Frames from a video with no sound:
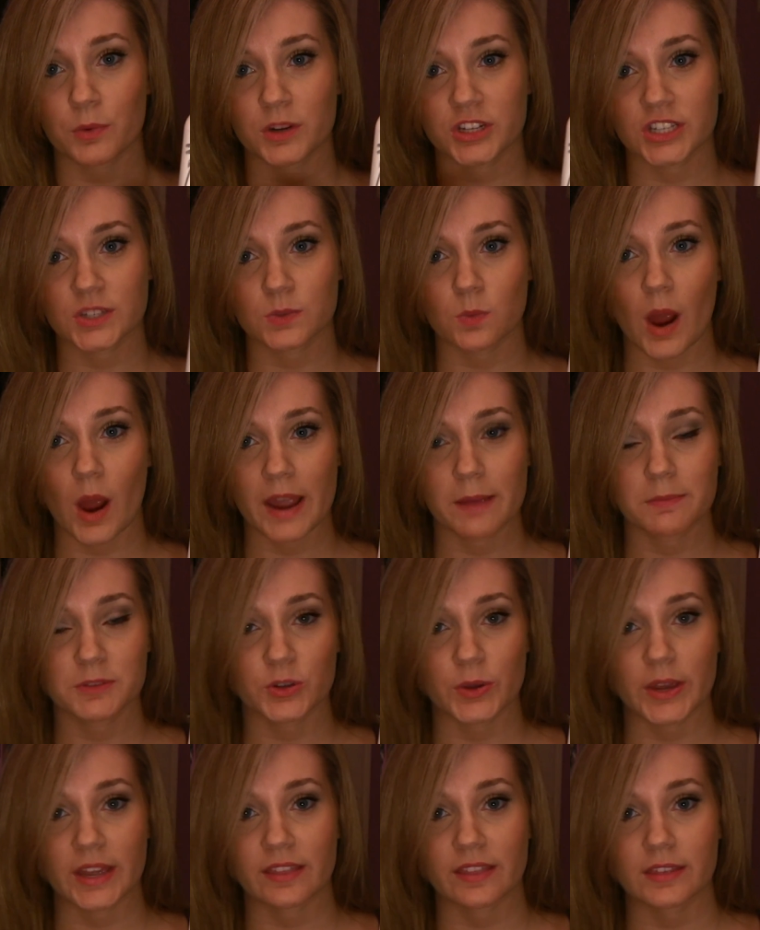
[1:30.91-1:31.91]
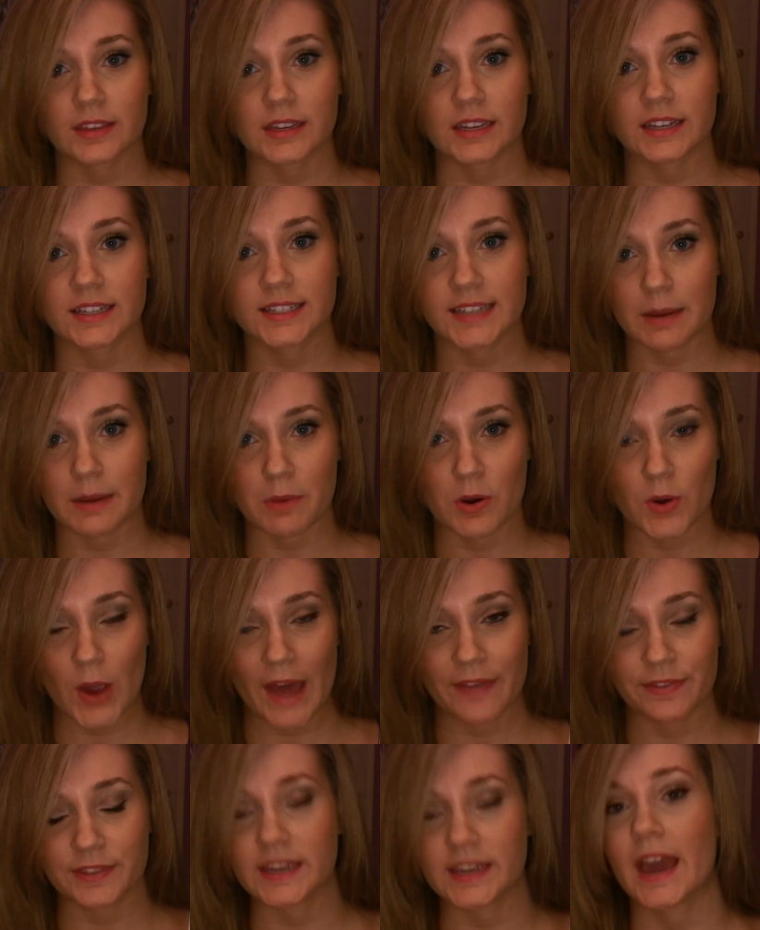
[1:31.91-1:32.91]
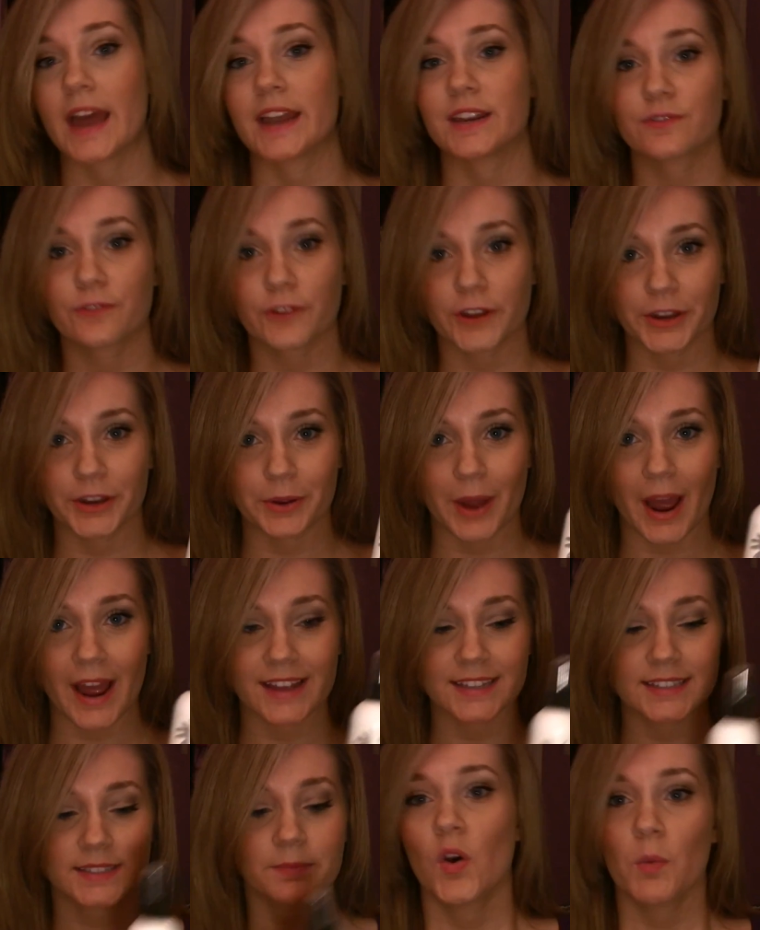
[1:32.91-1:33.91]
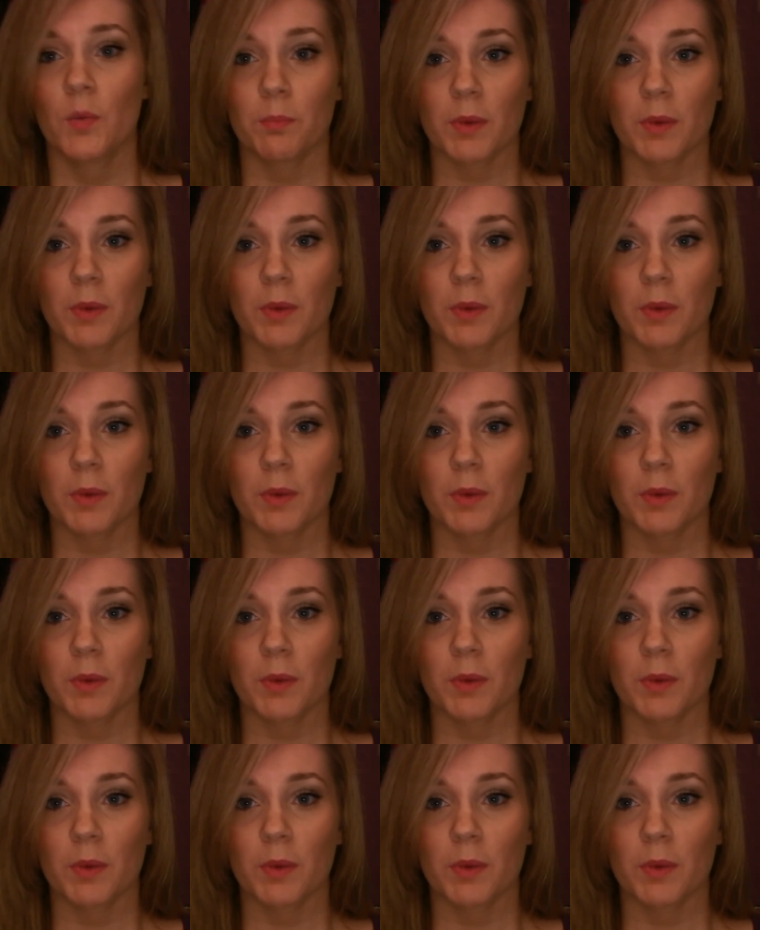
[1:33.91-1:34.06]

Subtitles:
which is why I'm doing the demo at the end for you guys.